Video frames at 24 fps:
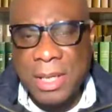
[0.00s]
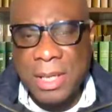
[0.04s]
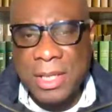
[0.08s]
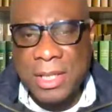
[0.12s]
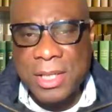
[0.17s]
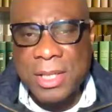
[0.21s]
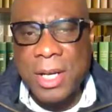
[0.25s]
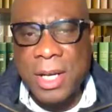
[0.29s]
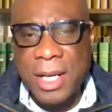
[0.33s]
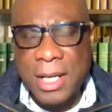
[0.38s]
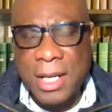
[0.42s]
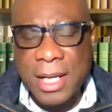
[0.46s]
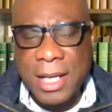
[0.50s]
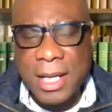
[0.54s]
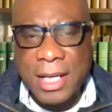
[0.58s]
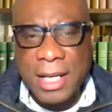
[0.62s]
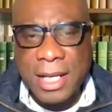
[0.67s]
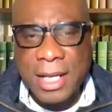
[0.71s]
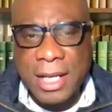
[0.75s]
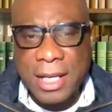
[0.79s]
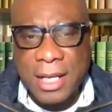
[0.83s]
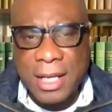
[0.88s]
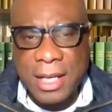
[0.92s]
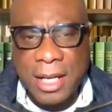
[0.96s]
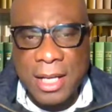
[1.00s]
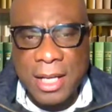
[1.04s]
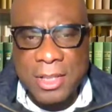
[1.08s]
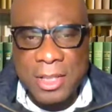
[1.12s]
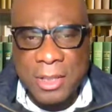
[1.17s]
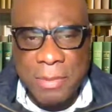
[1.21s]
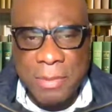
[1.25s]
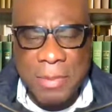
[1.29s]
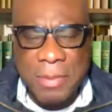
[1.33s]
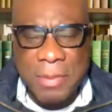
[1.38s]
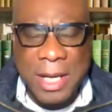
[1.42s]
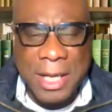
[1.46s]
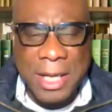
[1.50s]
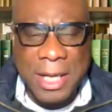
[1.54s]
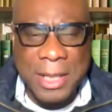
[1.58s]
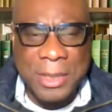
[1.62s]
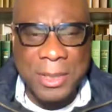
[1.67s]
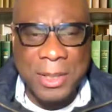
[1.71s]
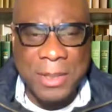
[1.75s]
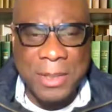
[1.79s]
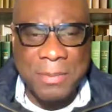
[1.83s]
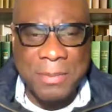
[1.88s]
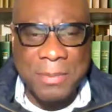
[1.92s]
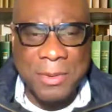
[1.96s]
be studied and a lot to be
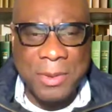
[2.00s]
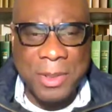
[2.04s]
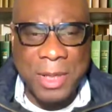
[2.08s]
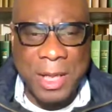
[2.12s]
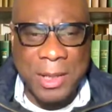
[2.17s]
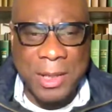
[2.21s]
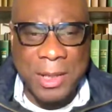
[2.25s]
monitored